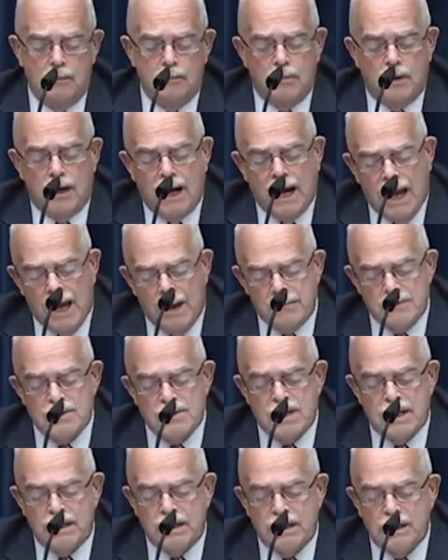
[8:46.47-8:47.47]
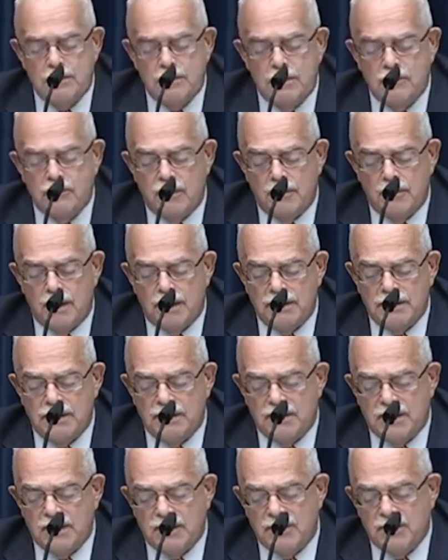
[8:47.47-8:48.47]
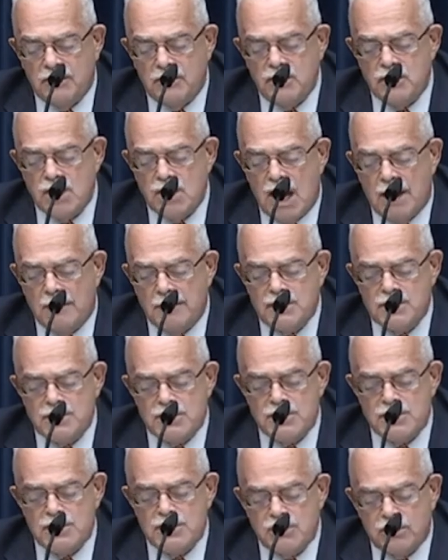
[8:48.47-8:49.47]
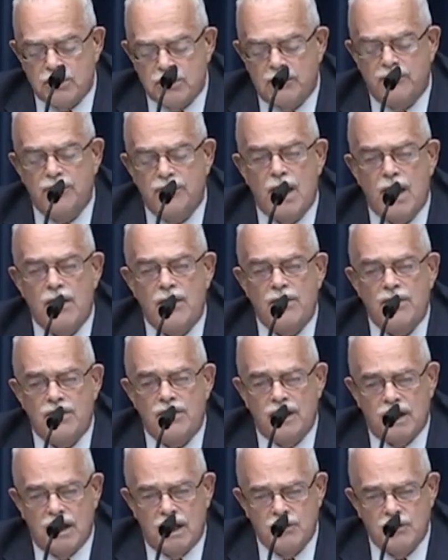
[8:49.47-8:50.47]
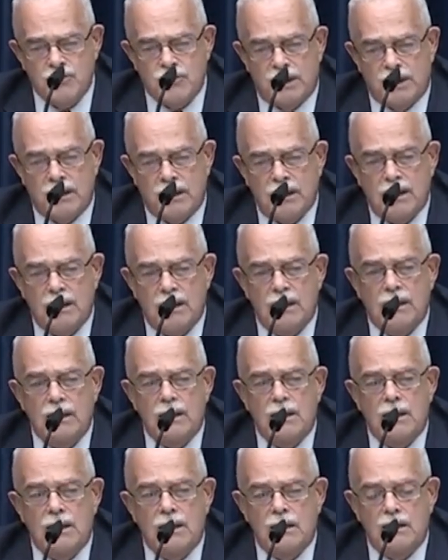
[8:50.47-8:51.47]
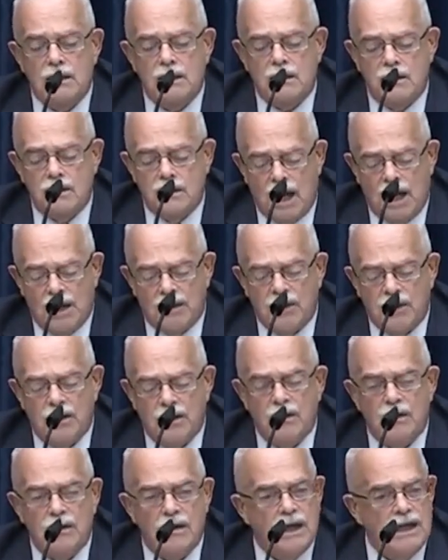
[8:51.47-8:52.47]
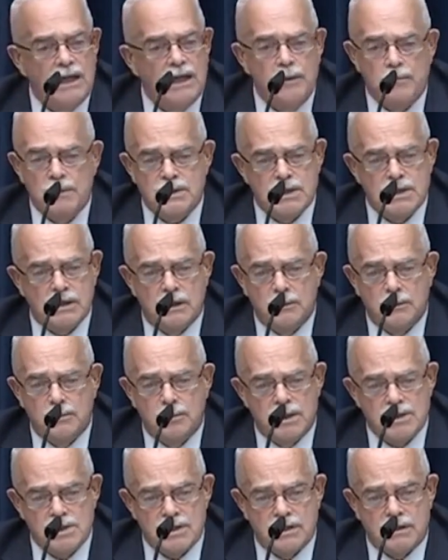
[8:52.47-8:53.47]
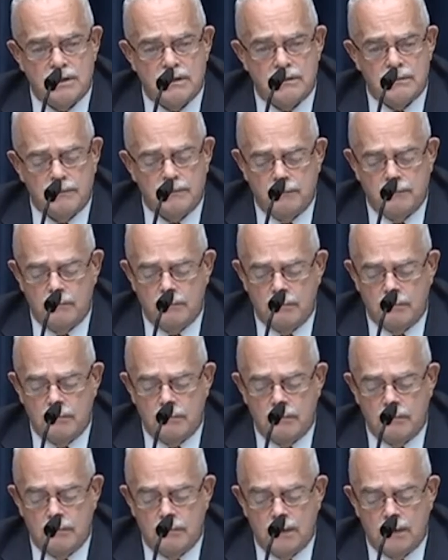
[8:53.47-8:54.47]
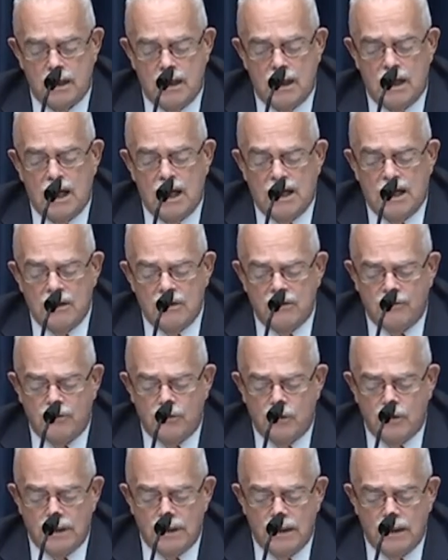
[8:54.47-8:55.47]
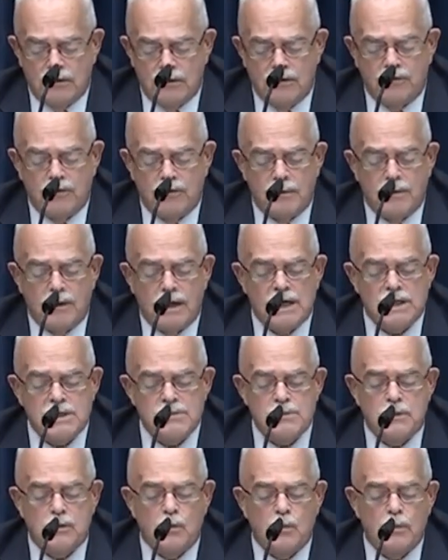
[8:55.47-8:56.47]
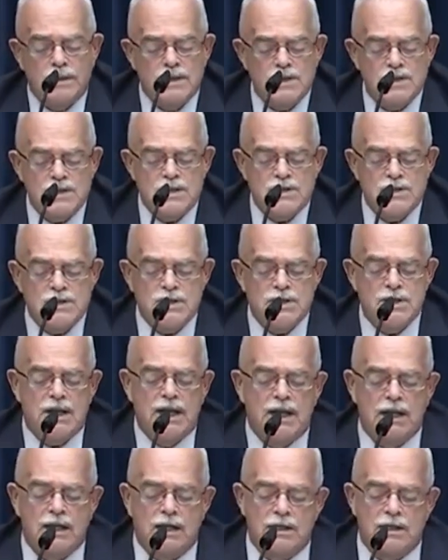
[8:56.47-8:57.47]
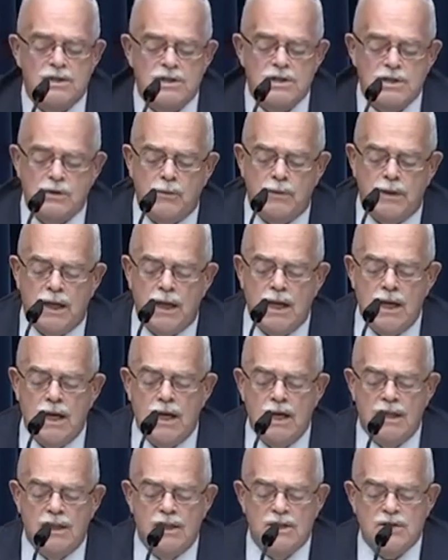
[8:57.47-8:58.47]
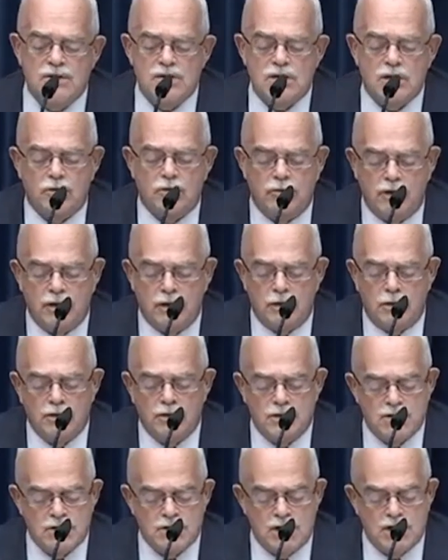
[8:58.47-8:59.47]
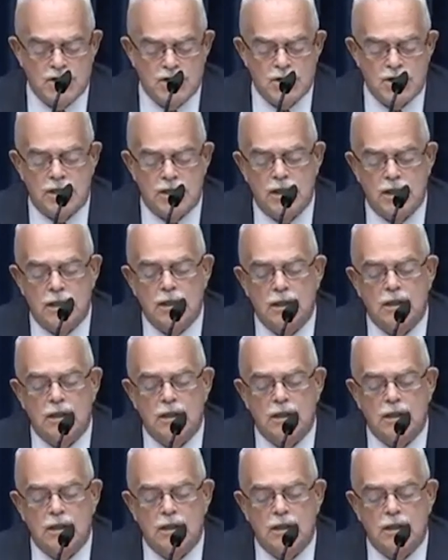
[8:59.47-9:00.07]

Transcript: Perhaps they need to be reminded that their job is to serve the country, not any particular president. I look forward to hearing from our expert witnesses today and continuing this critical discussion